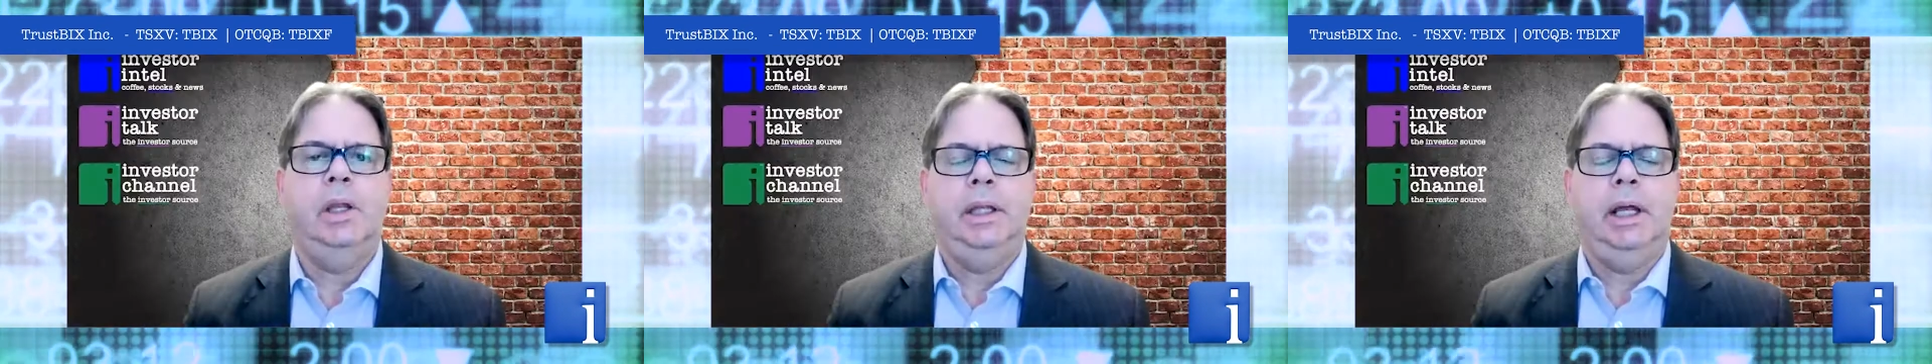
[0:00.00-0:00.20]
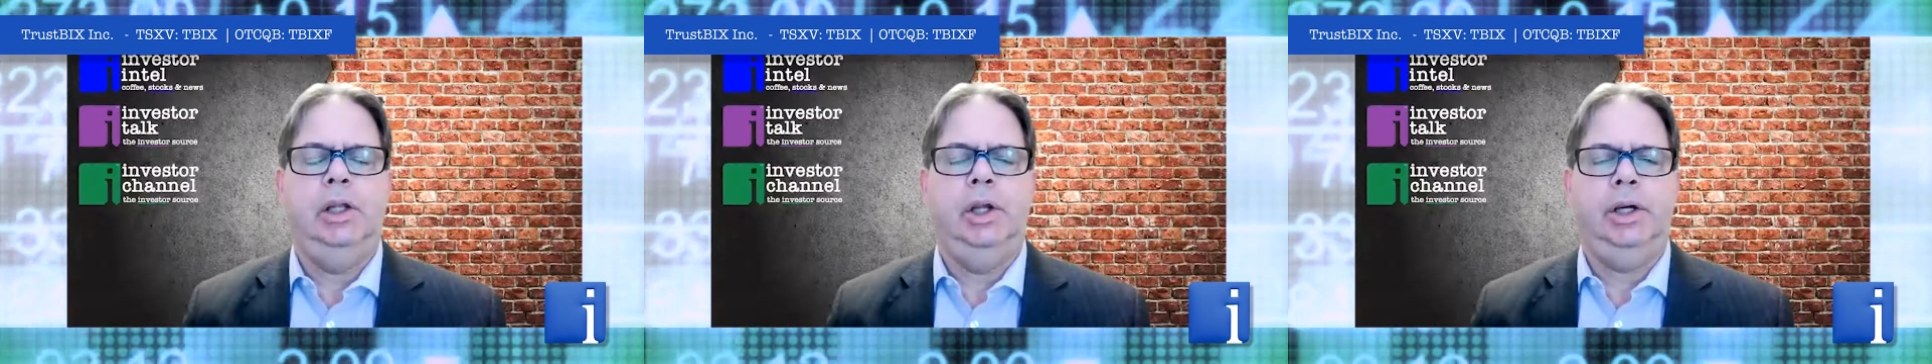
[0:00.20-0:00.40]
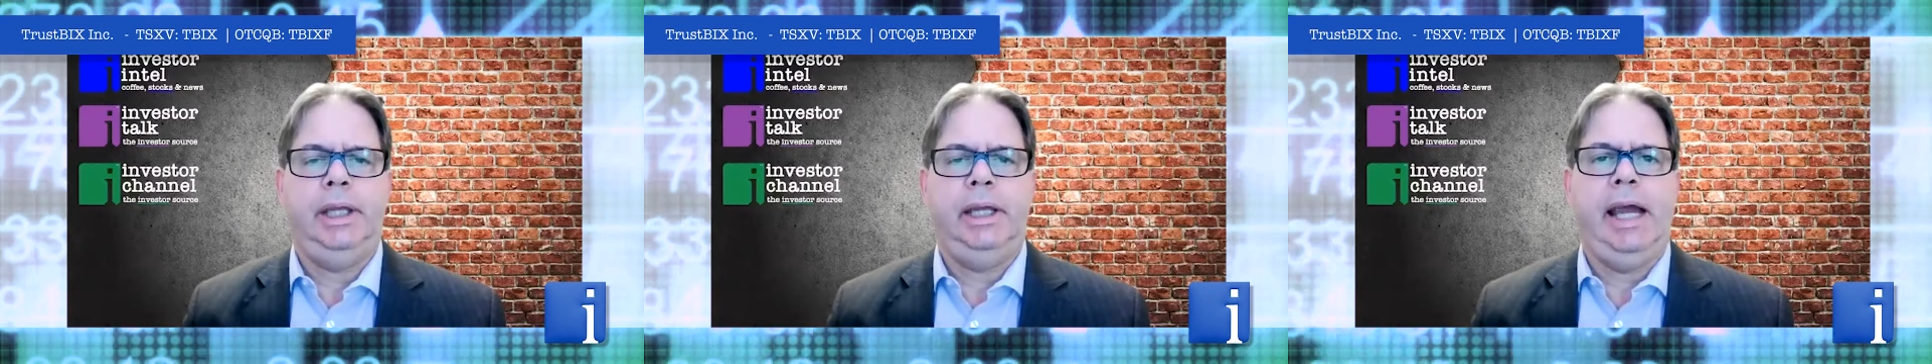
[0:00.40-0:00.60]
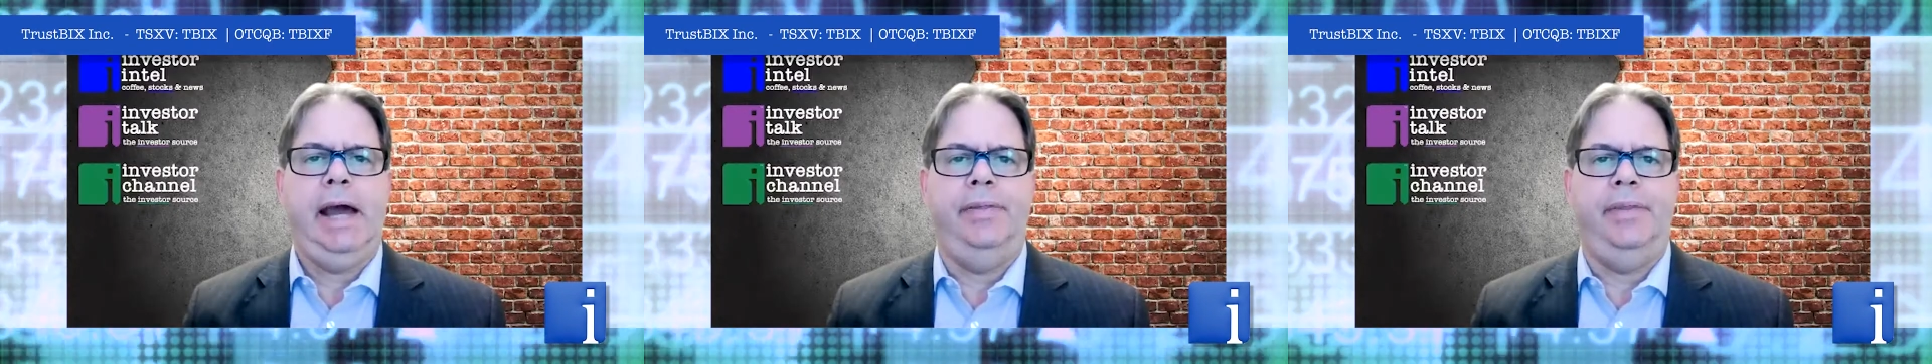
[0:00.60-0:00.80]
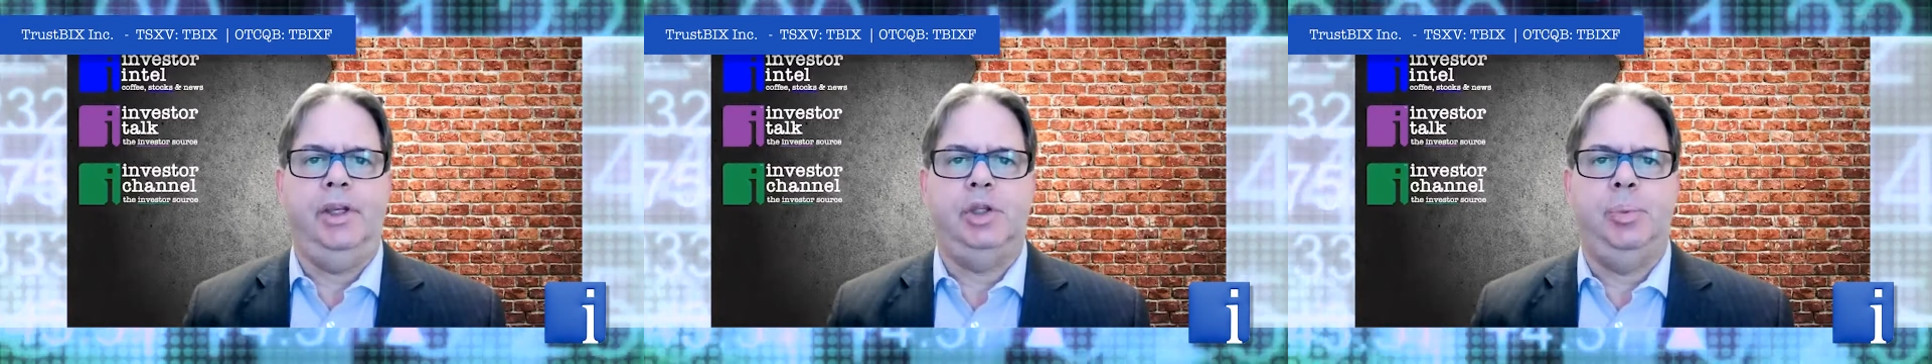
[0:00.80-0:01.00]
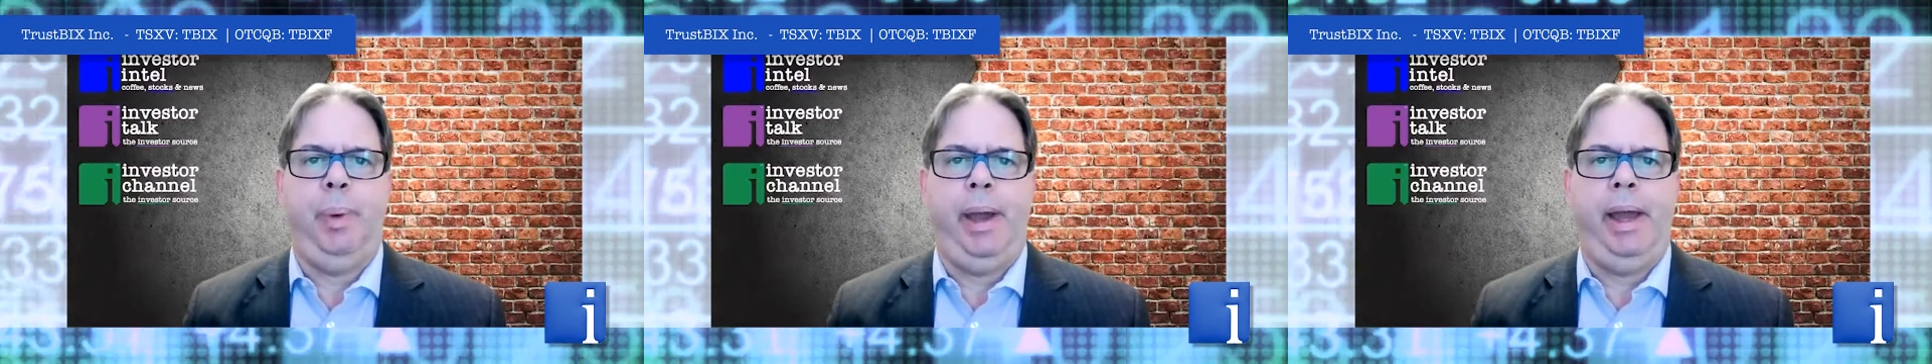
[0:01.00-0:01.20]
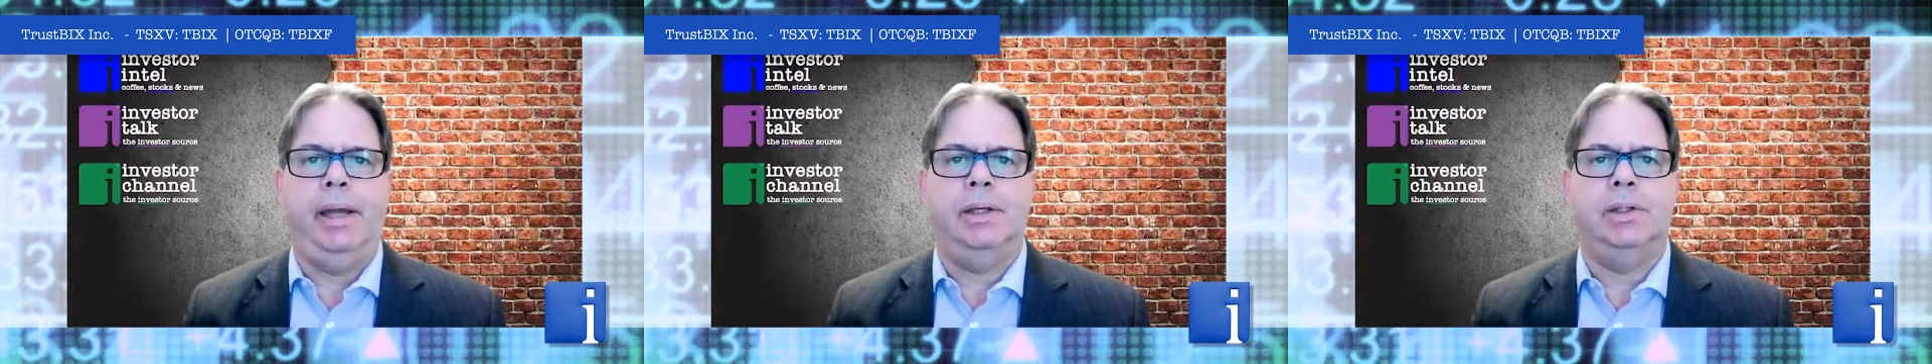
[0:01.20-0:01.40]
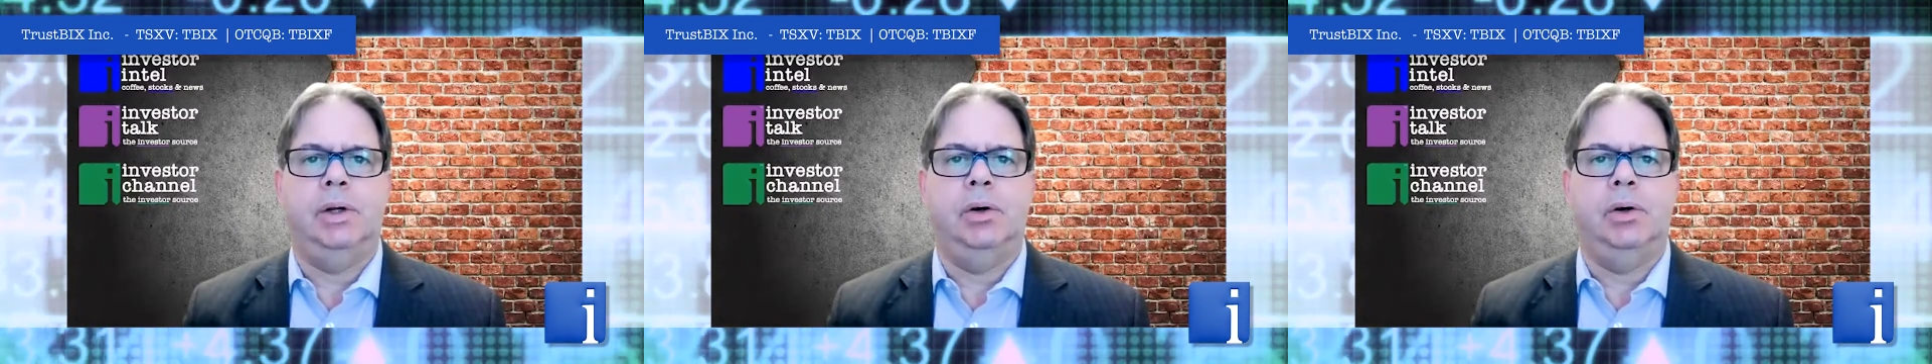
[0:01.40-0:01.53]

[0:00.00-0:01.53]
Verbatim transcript: Now, looking at this space,